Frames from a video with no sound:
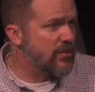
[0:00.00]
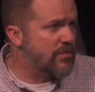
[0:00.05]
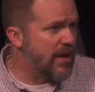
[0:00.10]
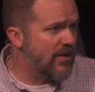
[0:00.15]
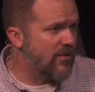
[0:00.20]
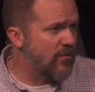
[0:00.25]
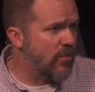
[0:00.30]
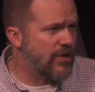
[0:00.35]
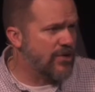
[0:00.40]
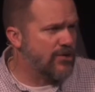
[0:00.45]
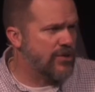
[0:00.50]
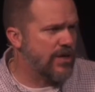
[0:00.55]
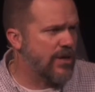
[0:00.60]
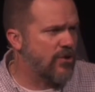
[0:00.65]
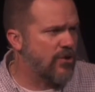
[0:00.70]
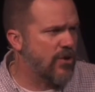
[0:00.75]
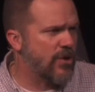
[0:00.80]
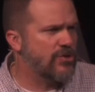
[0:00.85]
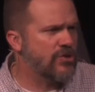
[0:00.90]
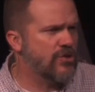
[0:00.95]
might have watched that
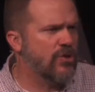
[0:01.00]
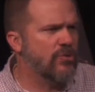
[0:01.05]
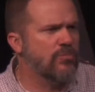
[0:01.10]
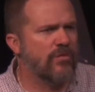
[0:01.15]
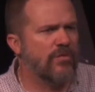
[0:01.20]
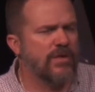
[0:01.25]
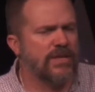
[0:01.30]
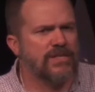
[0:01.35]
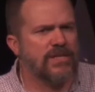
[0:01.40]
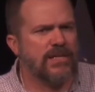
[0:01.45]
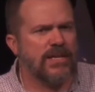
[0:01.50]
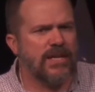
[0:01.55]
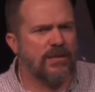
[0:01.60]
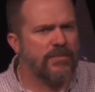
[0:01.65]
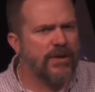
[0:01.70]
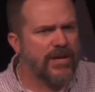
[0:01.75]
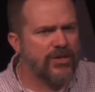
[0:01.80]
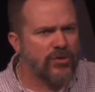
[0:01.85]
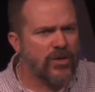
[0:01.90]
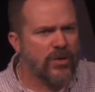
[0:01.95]
cartoon movie as a kid
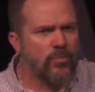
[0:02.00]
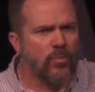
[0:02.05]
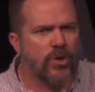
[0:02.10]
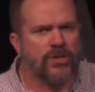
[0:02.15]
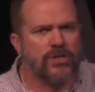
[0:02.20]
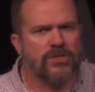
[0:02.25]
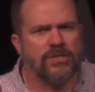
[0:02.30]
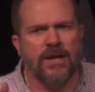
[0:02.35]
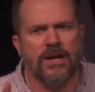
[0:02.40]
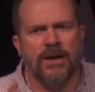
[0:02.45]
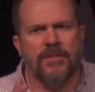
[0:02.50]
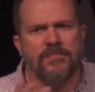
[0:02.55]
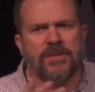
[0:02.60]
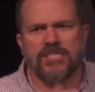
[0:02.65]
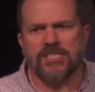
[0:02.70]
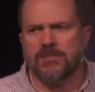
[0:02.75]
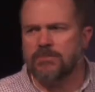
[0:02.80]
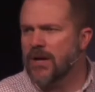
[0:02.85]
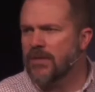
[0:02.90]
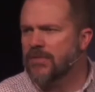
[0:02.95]
by DreamWorks.
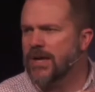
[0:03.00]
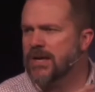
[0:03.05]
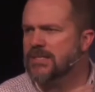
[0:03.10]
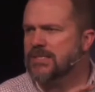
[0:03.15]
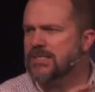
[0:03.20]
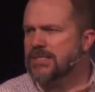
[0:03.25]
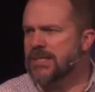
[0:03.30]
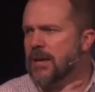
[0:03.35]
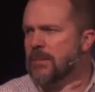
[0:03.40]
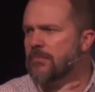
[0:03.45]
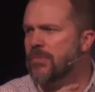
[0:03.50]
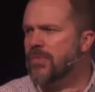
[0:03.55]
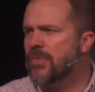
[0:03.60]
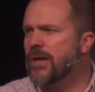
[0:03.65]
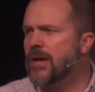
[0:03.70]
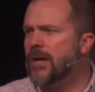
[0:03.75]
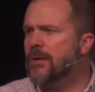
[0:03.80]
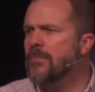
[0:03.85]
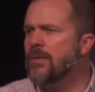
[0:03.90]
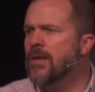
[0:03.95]
It's about that same
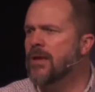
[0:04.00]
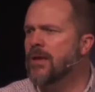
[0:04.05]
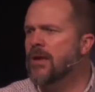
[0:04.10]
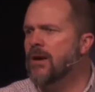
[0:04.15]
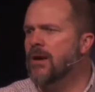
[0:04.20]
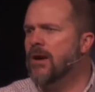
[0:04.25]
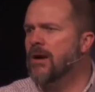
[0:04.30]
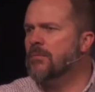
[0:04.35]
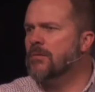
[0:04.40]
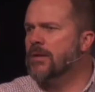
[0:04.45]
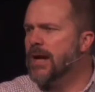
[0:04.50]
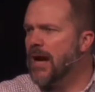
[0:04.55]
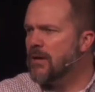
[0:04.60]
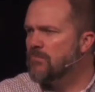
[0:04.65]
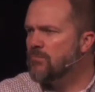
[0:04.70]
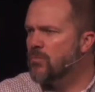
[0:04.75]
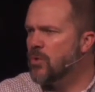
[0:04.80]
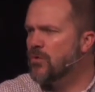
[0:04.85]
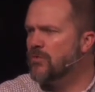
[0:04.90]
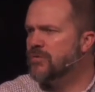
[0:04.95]
thing. God
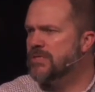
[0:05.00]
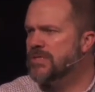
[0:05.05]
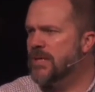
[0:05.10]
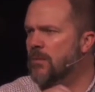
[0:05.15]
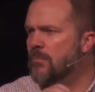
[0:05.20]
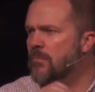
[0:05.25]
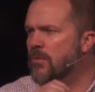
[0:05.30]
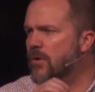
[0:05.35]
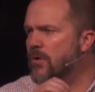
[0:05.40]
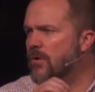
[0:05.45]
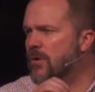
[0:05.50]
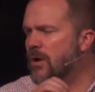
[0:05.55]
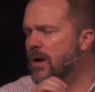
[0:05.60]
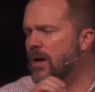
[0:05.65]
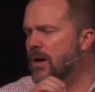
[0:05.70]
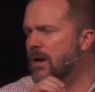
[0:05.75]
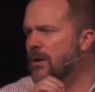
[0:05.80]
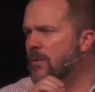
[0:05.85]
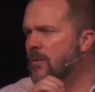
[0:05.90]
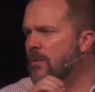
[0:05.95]
moves them
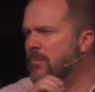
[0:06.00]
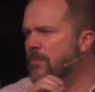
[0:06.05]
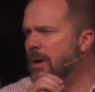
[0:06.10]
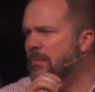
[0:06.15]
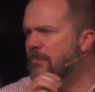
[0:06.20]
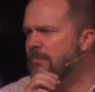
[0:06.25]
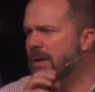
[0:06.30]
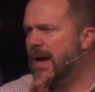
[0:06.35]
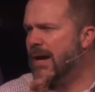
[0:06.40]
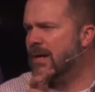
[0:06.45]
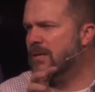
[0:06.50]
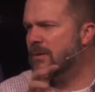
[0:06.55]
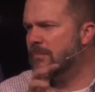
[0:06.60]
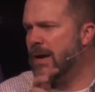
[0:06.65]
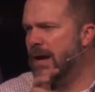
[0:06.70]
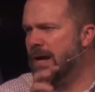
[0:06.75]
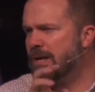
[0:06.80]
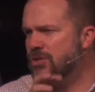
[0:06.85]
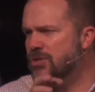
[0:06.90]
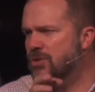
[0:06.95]

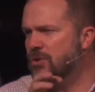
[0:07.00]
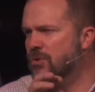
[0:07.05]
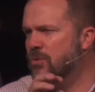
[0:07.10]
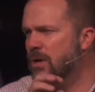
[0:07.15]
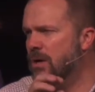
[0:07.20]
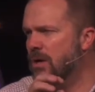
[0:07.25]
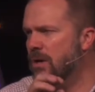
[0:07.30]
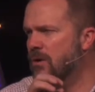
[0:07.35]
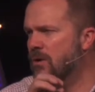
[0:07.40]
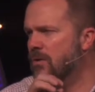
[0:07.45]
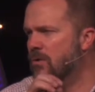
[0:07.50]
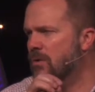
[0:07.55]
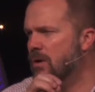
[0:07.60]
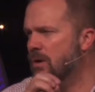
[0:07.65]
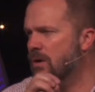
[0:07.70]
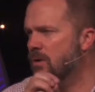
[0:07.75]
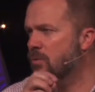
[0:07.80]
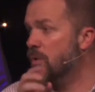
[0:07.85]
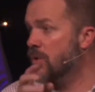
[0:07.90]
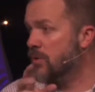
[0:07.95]
back
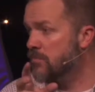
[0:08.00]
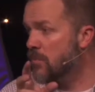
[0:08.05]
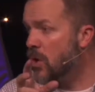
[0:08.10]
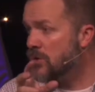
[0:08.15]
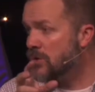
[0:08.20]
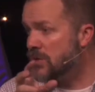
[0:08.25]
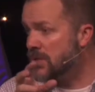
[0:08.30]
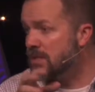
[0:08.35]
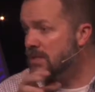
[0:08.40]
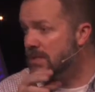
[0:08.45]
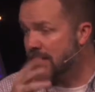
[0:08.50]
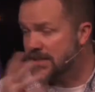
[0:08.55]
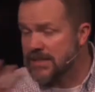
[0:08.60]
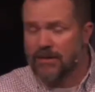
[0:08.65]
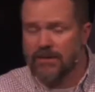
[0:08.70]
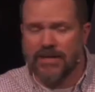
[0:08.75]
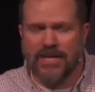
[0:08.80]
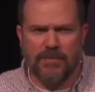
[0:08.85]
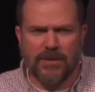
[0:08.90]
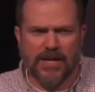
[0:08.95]
to with Moses. That's
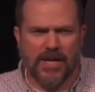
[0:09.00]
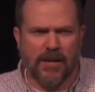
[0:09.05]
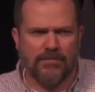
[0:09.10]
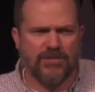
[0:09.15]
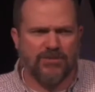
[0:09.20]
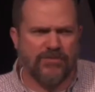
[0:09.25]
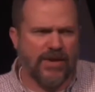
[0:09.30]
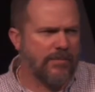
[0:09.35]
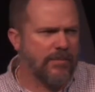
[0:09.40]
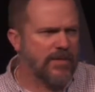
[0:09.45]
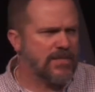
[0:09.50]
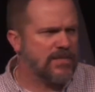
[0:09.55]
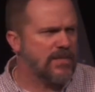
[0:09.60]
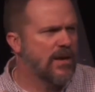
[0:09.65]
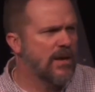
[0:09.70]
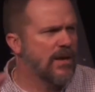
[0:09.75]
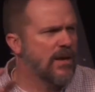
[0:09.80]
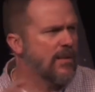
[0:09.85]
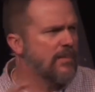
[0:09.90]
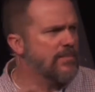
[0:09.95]
how he becomes famous.
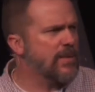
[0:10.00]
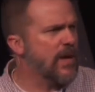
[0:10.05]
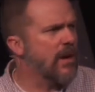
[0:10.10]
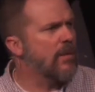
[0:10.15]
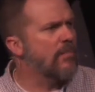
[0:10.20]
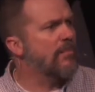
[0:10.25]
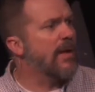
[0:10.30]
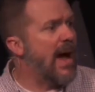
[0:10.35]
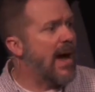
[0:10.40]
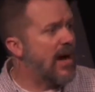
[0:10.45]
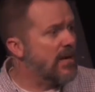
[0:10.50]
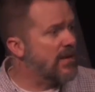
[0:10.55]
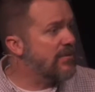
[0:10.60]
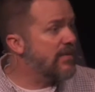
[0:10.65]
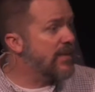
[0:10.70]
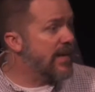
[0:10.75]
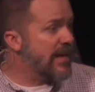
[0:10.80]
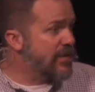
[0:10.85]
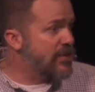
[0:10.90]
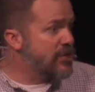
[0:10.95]
Out of
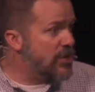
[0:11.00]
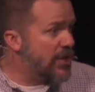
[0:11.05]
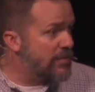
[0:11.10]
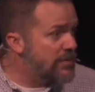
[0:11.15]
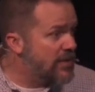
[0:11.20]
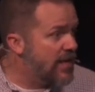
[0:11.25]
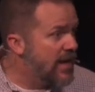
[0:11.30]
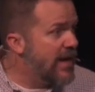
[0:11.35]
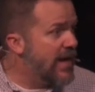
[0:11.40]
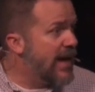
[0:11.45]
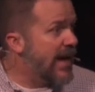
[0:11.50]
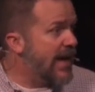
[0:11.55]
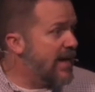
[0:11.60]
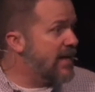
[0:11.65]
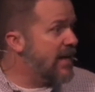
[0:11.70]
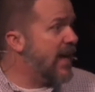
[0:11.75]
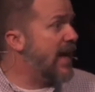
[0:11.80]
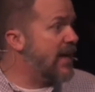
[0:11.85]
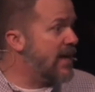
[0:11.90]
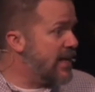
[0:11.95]
Egypt
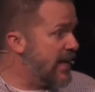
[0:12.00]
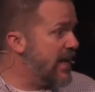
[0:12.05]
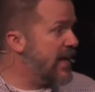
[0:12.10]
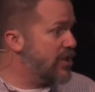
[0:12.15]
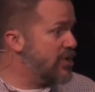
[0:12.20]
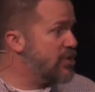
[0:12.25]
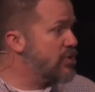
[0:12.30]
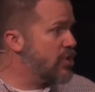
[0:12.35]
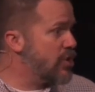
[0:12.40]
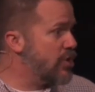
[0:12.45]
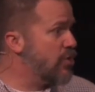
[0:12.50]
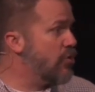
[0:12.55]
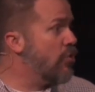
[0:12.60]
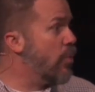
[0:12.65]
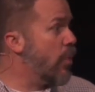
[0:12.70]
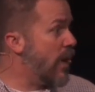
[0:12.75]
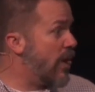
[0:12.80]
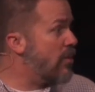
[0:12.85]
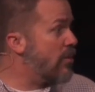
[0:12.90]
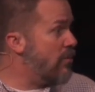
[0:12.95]
and into
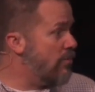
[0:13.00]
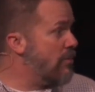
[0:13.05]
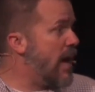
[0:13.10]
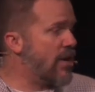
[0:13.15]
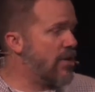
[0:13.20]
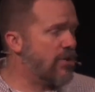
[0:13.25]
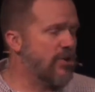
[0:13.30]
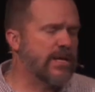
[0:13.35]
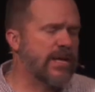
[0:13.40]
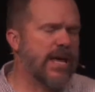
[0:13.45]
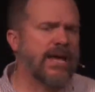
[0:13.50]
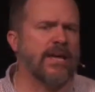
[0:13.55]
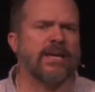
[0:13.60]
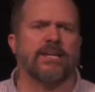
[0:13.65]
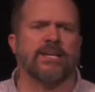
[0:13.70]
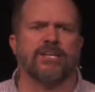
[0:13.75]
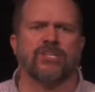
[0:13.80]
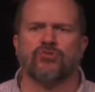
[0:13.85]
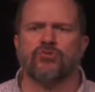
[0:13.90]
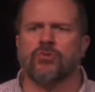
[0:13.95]
where modern-day
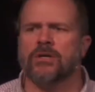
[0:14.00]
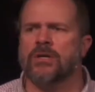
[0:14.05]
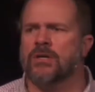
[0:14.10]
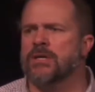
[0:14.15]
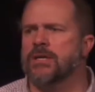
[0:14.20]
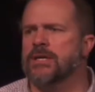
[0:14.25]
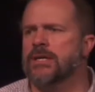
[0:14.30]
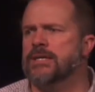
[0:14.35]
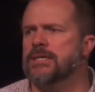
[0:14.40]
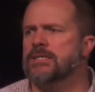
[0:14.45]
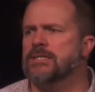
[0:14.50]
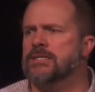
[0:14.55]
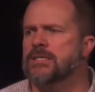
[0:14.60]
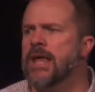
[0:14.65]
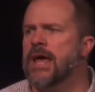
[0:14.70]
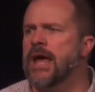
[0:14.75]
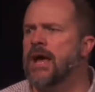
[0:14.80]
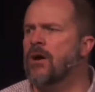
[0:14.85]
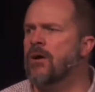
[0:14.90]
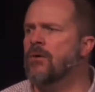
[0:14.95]
Israel is
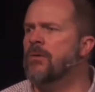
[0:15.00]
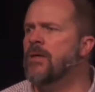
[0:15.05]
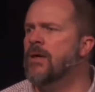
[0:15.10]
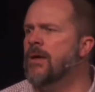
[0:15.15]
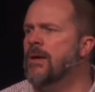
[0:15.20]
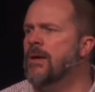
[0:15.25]
now.